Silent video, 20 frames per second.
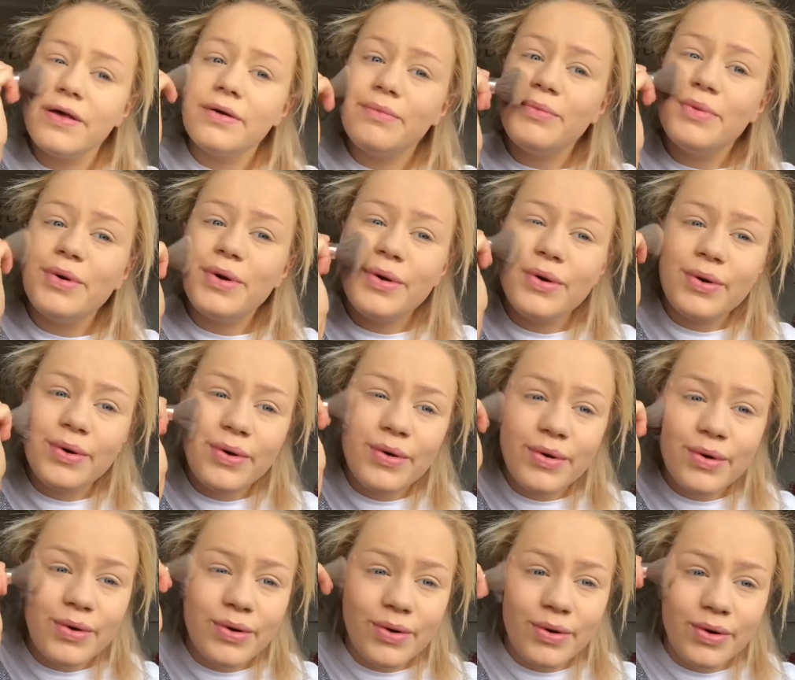
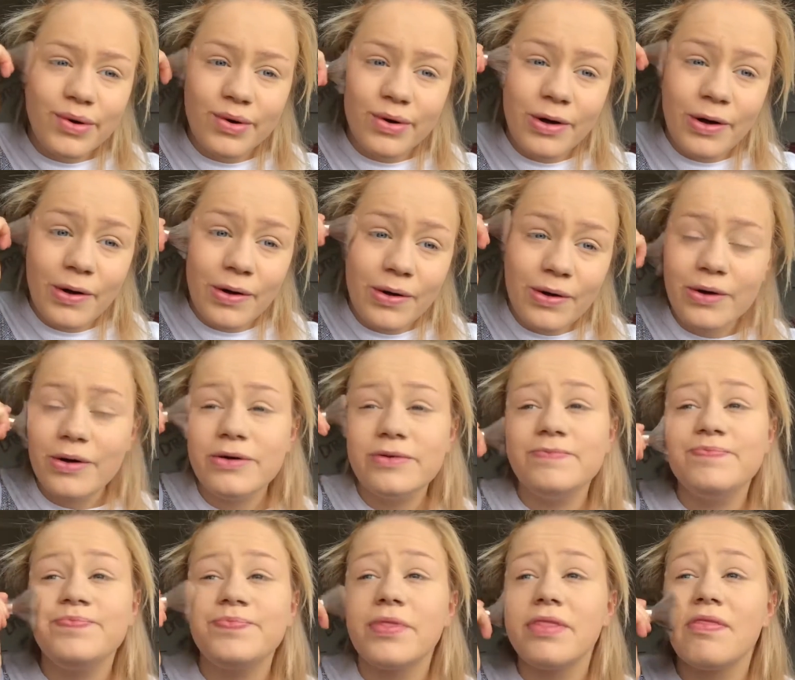more
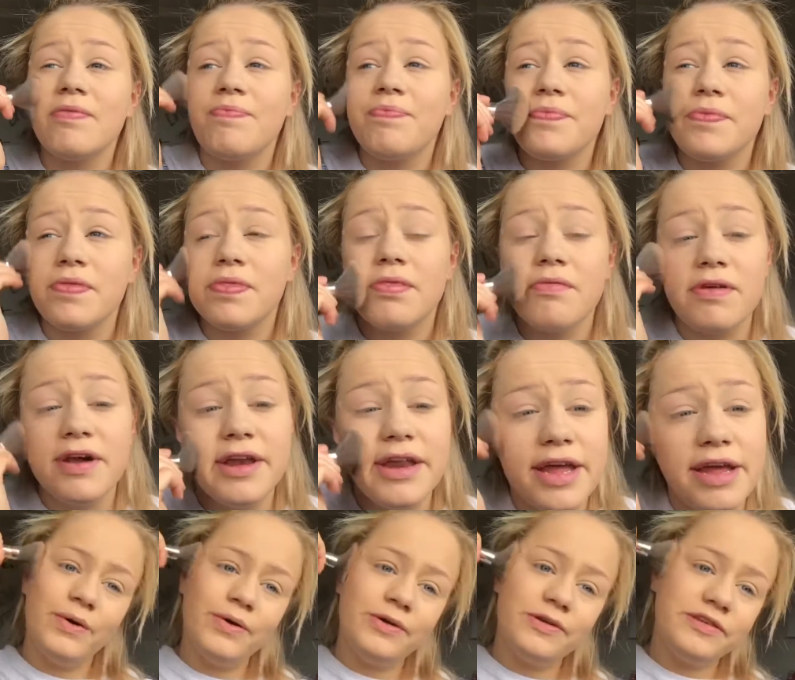
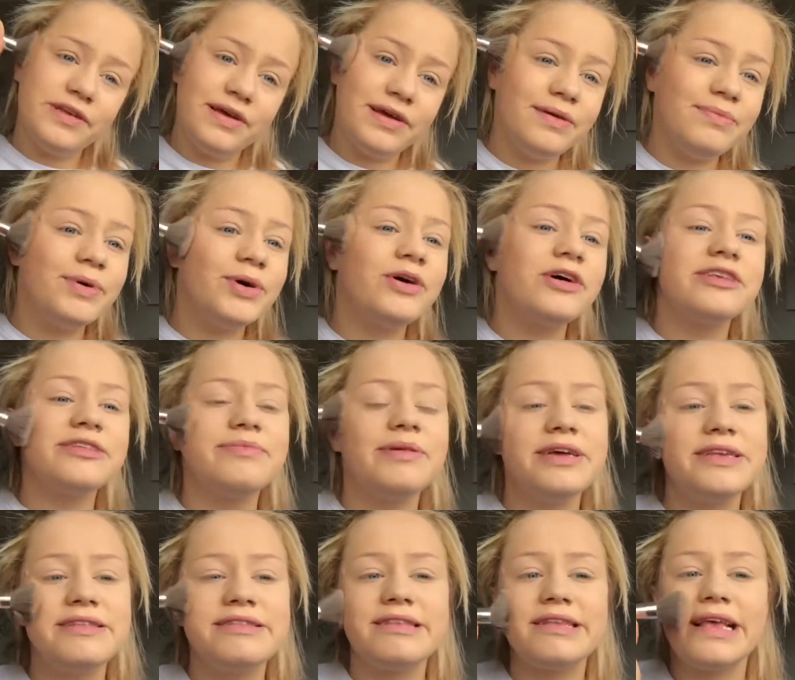3D. Also, because
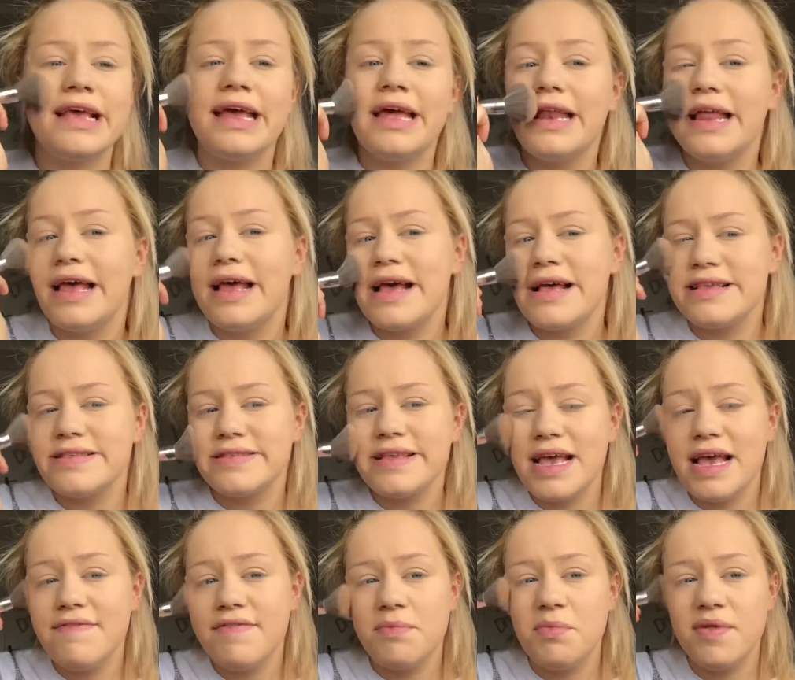my skin is,
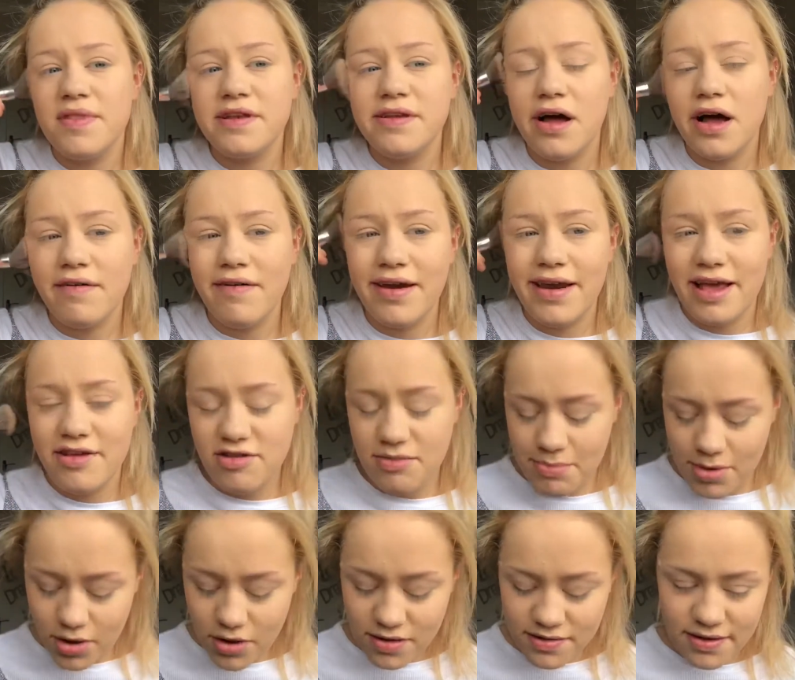even with a dark foundation,
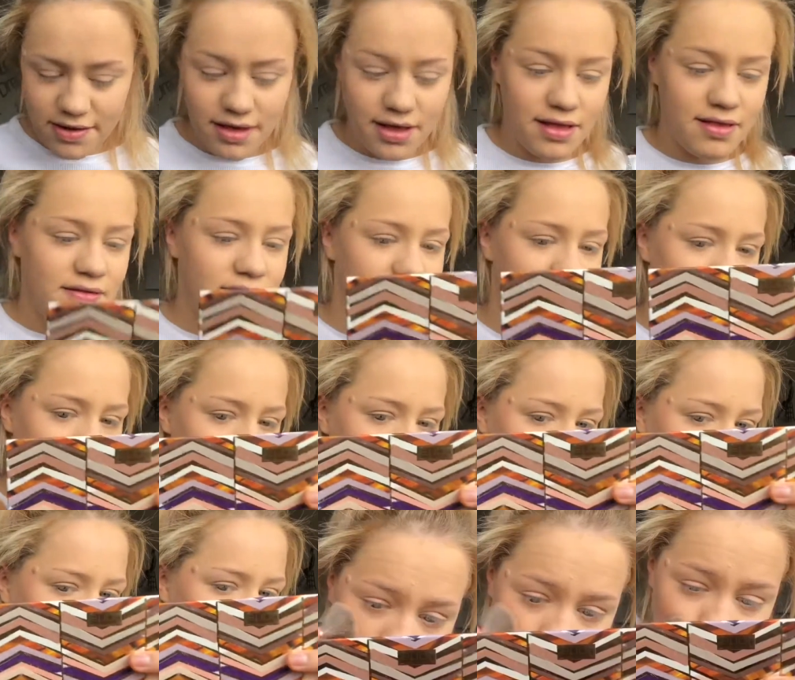because of
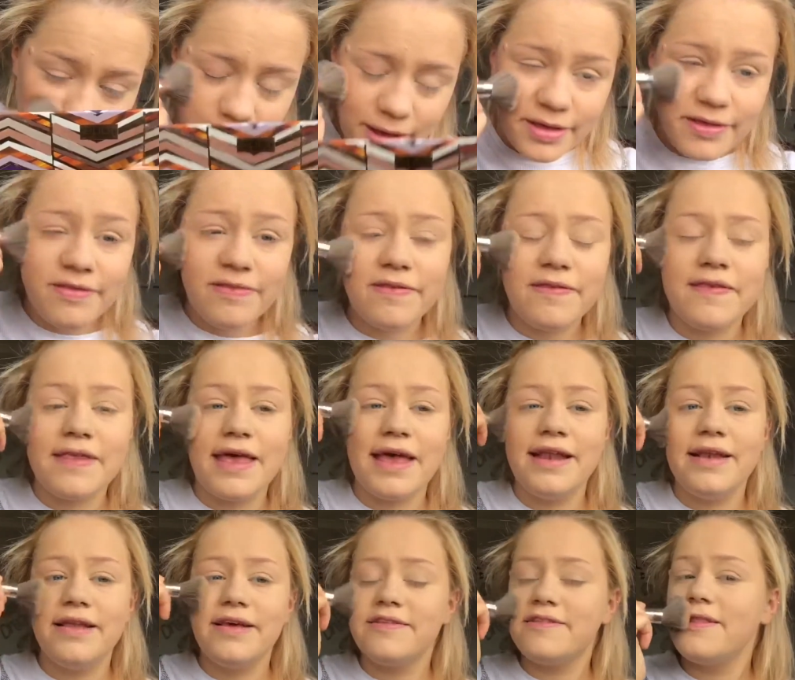concealer, my
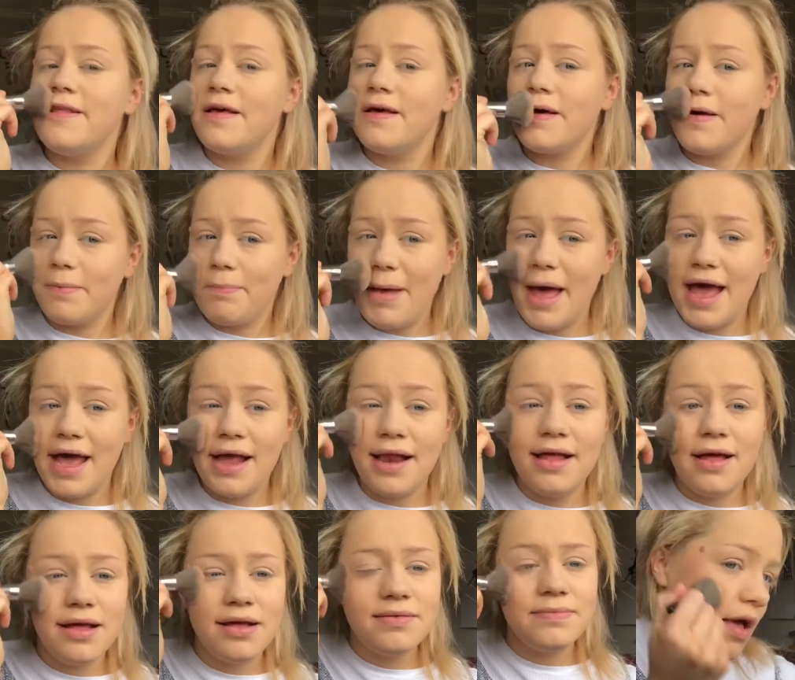skin does look
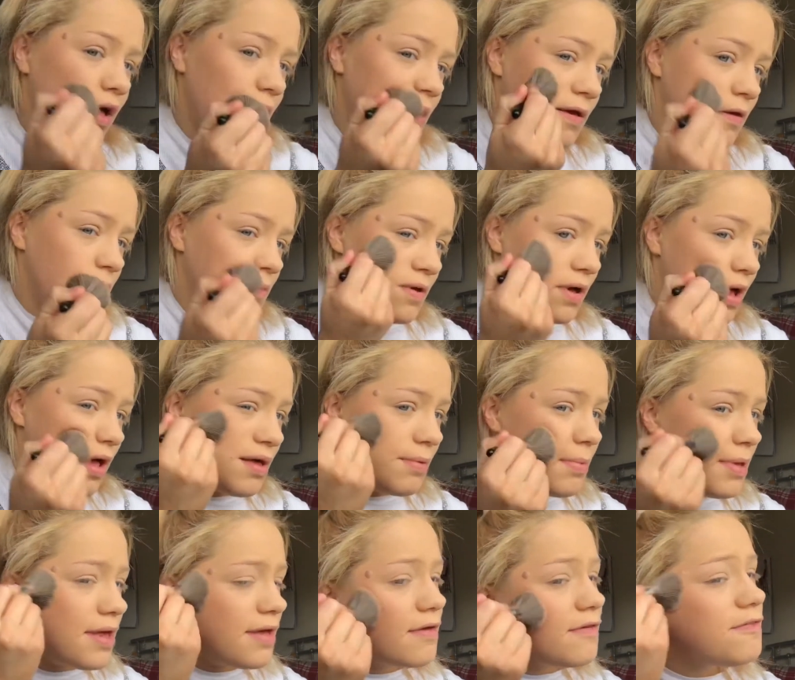paler. I use quite a
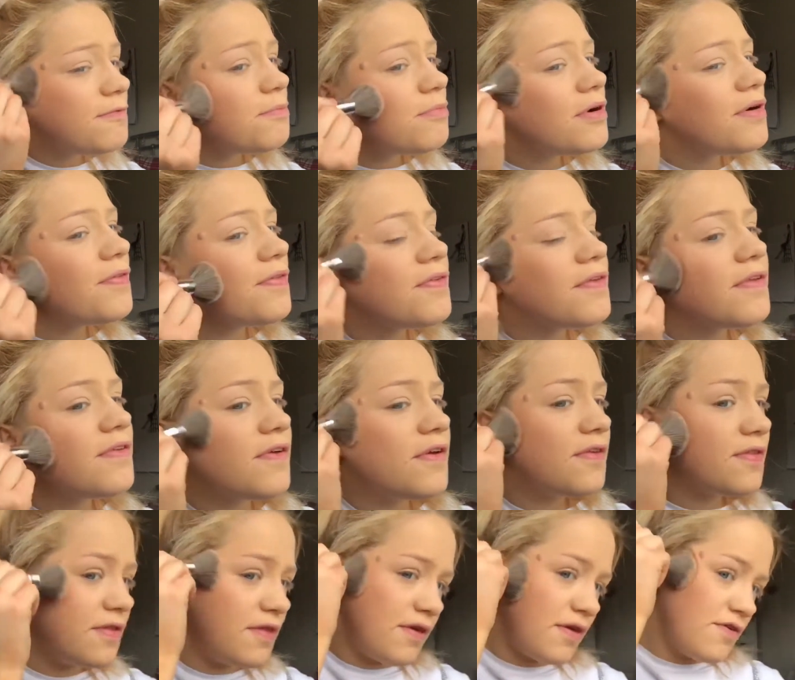bit of bronzer
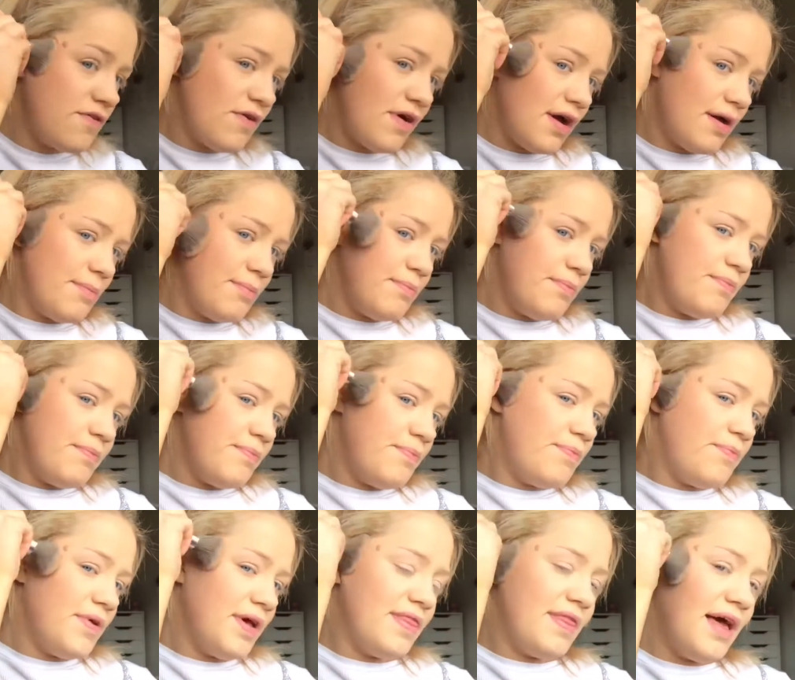just to try and
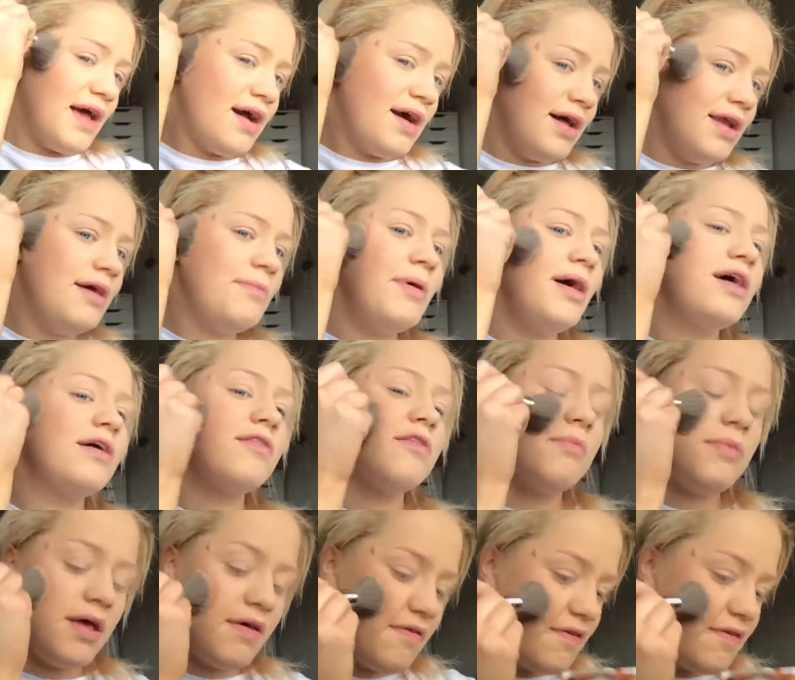bring that colour back to my